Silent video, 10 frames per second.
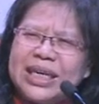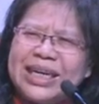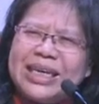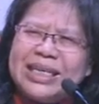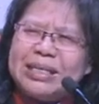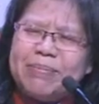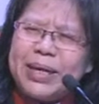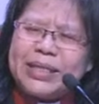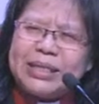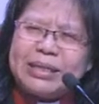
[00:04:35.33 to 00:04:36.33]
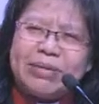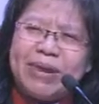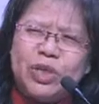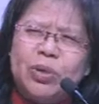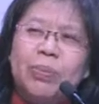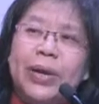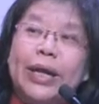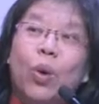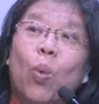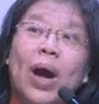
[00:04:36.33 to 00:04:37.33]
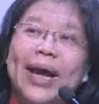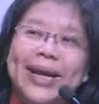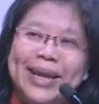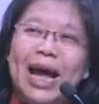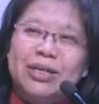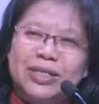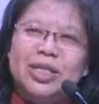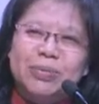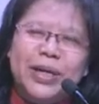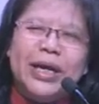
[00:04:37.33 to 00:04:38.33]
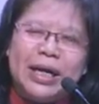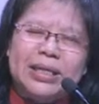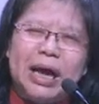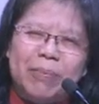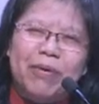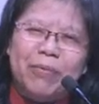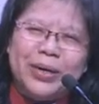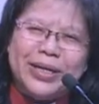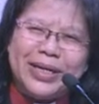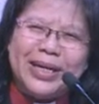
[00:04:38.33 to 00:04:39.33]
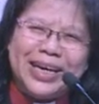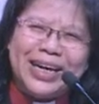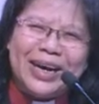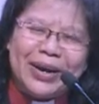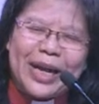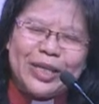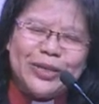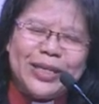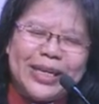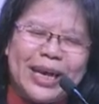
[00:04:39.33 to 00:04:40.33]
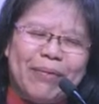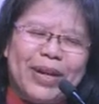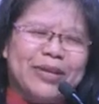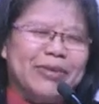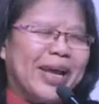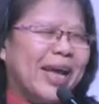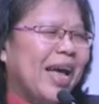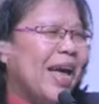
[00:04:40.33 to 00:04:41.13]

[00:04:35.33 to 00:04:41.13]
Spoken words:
It doesn't matter. The rest will bring the wine. I'll just bring a cup of water. Okay, so the day when they drink.